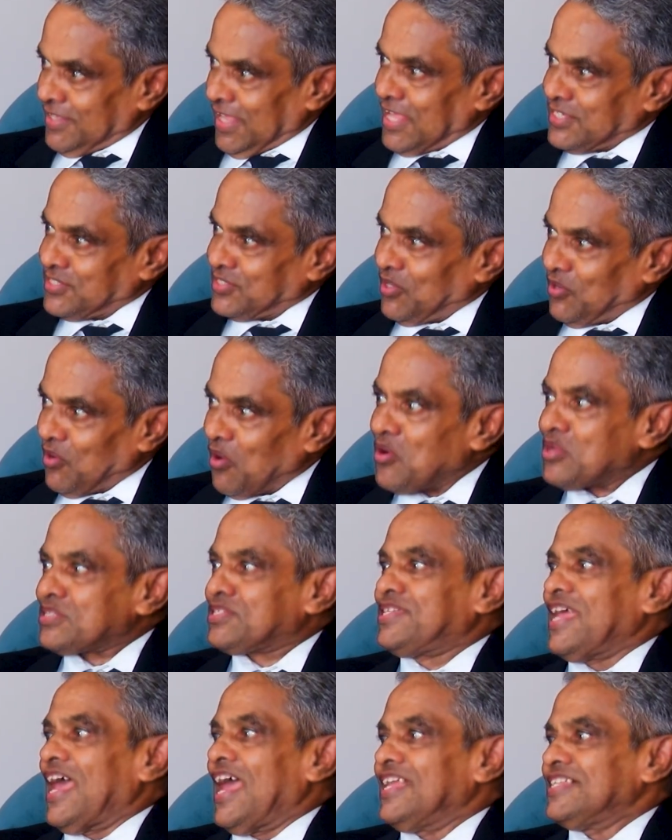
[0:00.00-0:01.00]
As the law
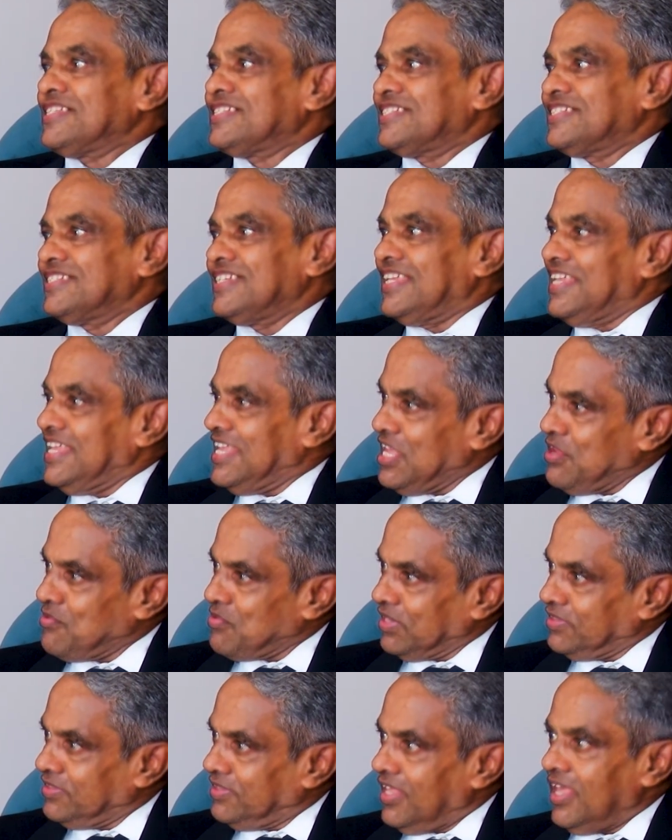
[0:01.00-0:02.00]
stands,
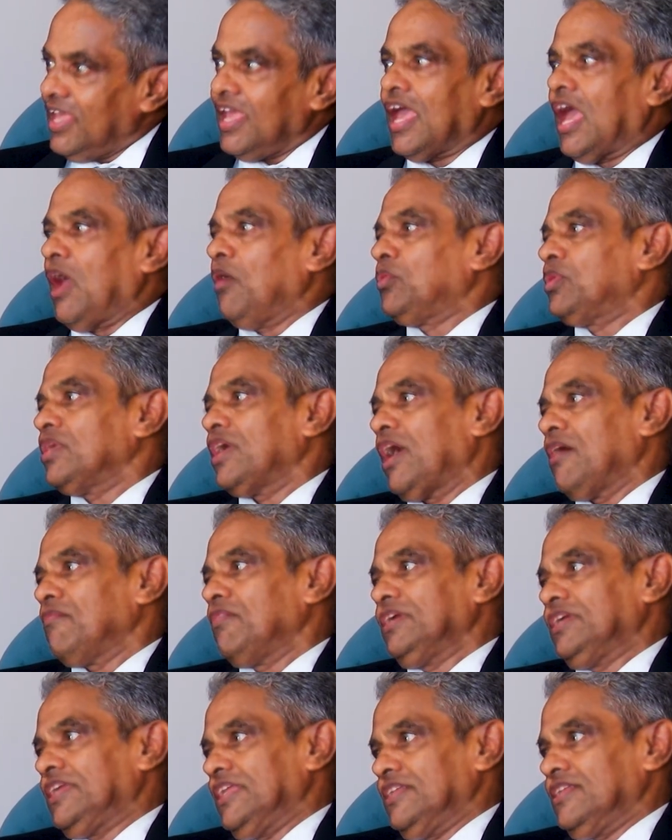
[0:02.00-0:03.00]
even they have to have a
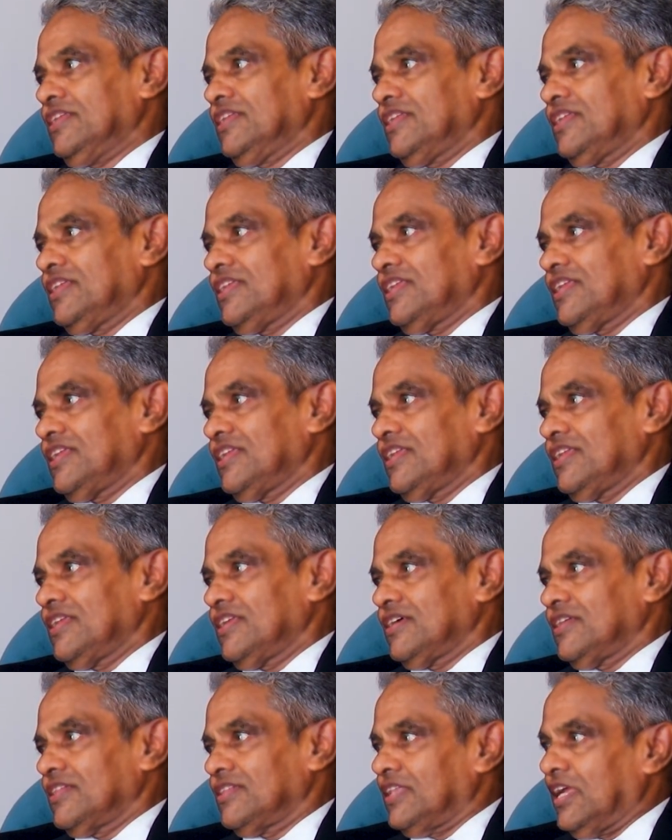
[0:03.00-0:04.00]
T.
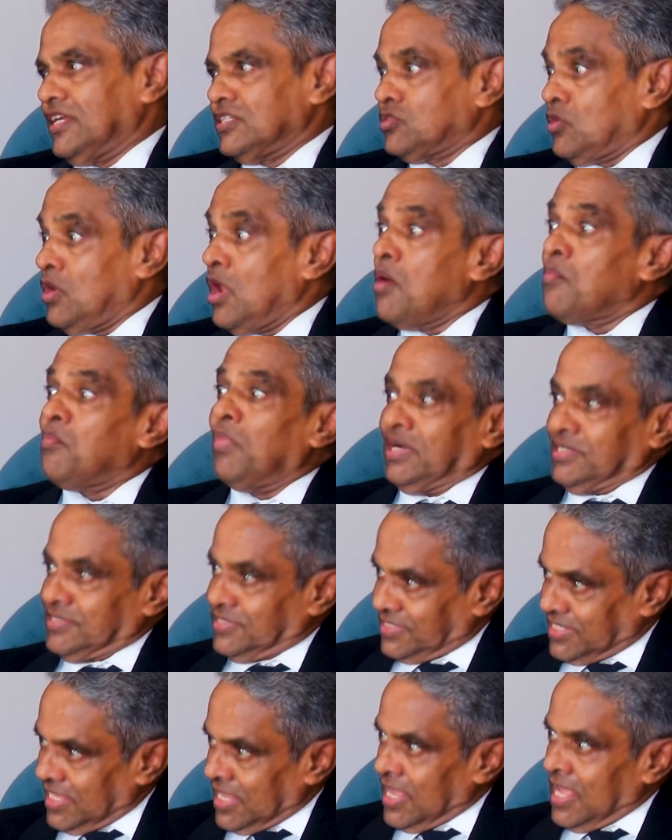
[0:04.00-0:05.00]
That is, but
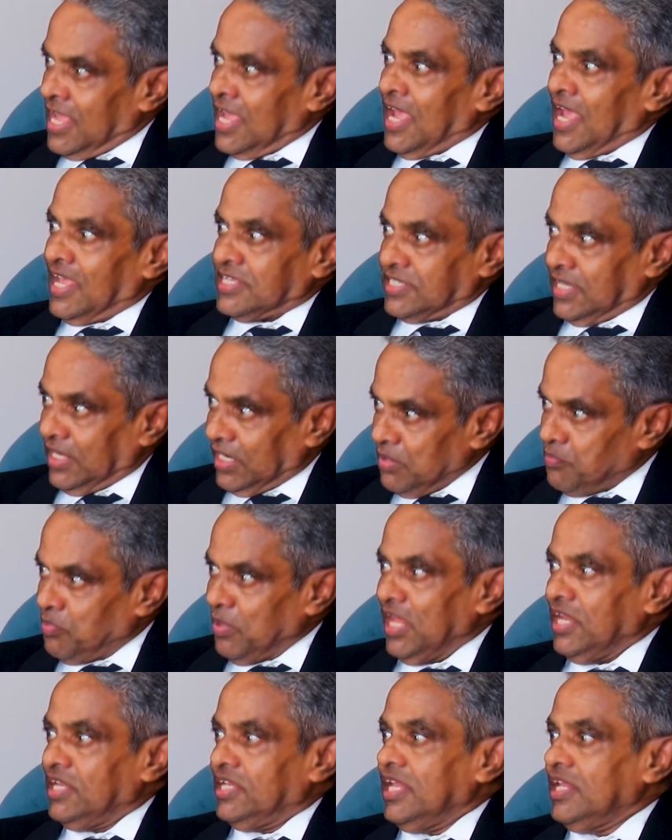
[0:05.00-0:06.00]
see, as I
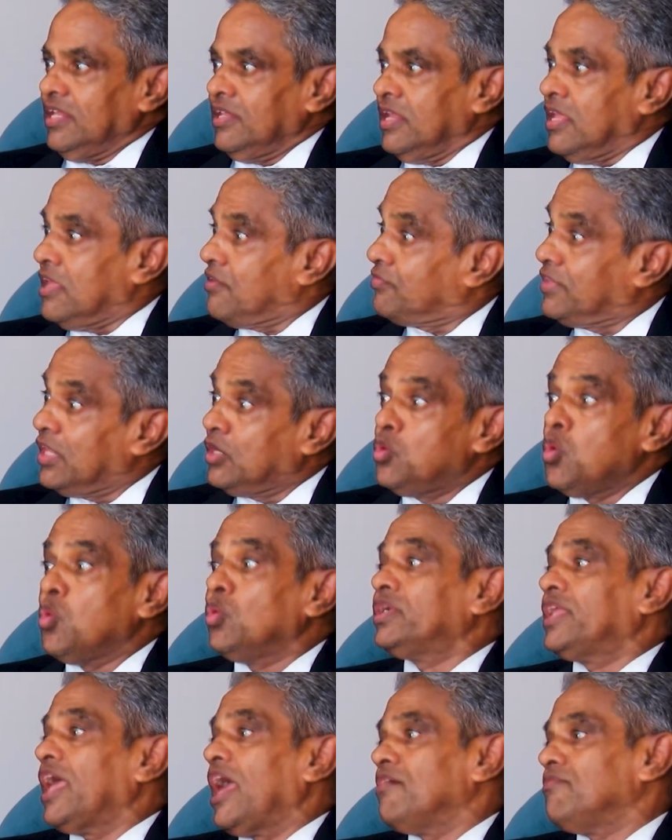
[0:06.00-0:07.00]
repeated, if they
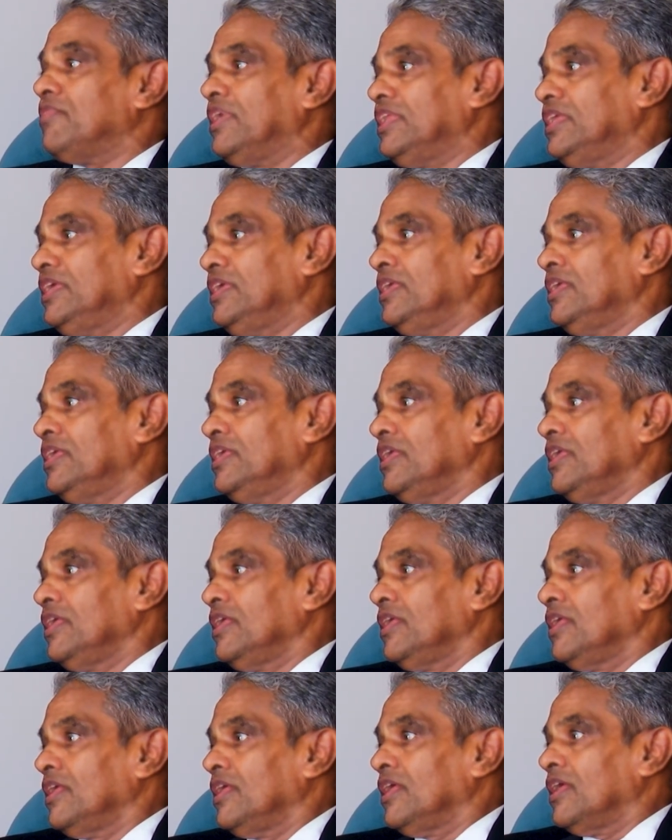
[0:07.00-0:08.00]
don't have any
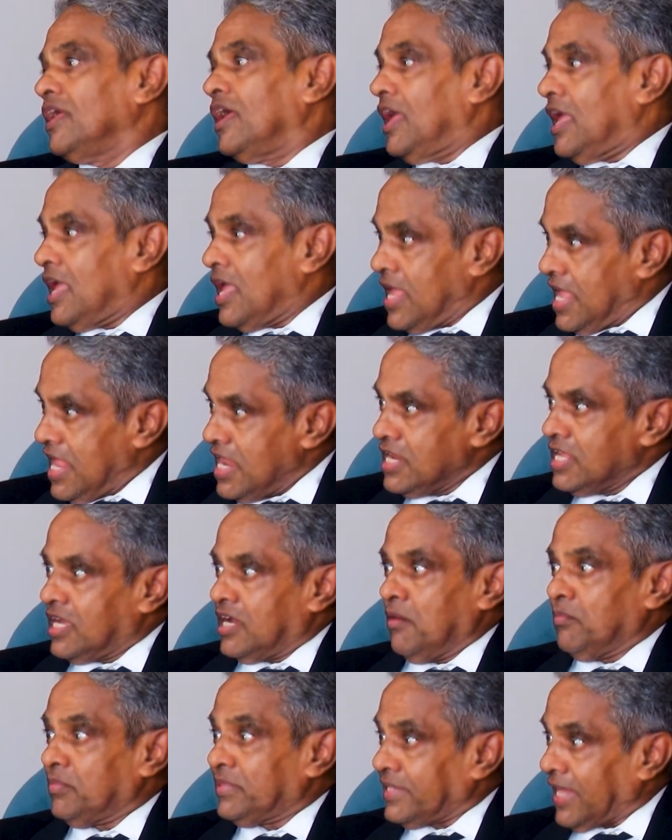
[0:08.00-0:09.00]

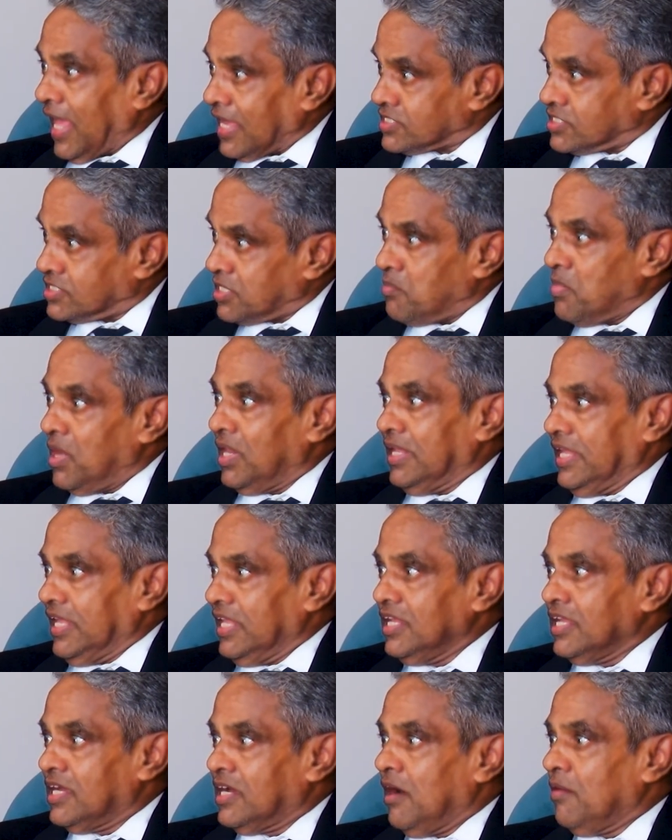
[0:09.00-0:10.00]
income, taxable
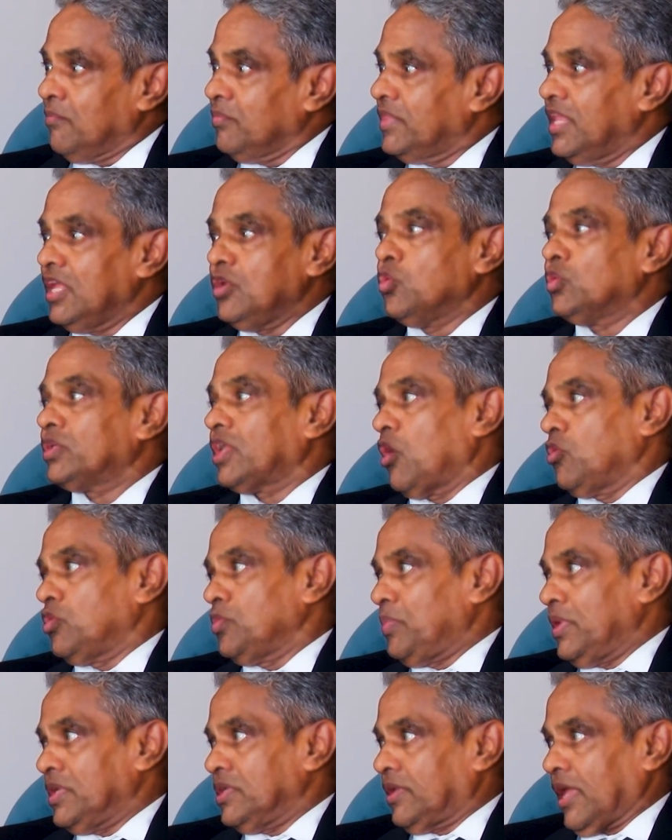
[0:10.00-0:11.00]
income, they don't have to
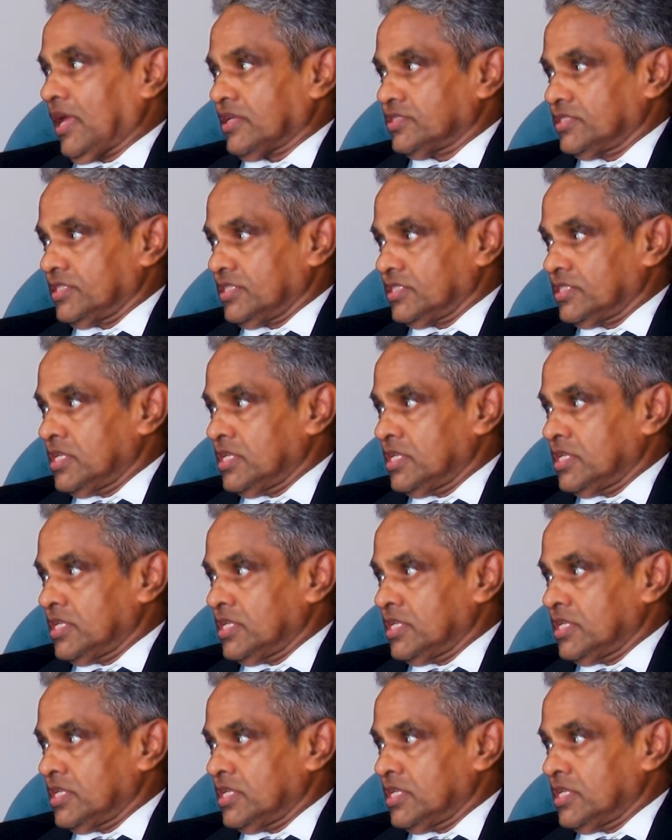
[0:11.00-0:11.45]
pay taxes.